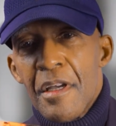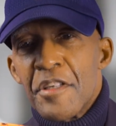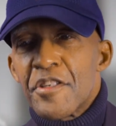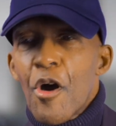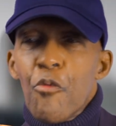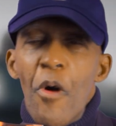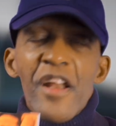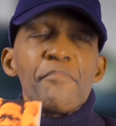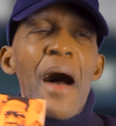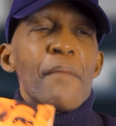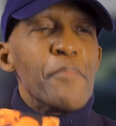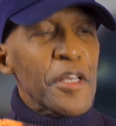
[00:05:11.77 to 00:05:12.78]
So one of
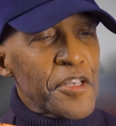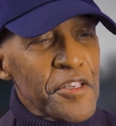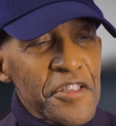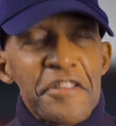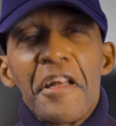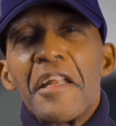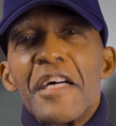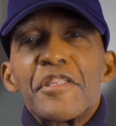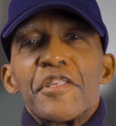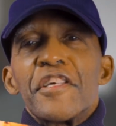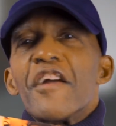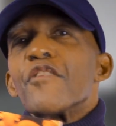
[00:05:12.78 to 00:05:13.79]
my mentors is the
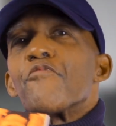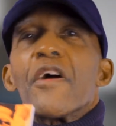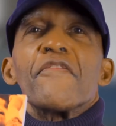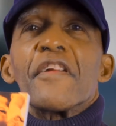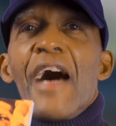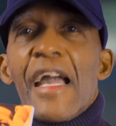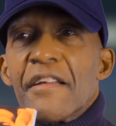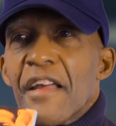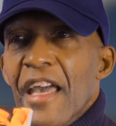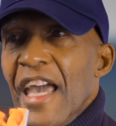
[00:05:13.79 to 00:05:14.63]
legendary Reverend Ike.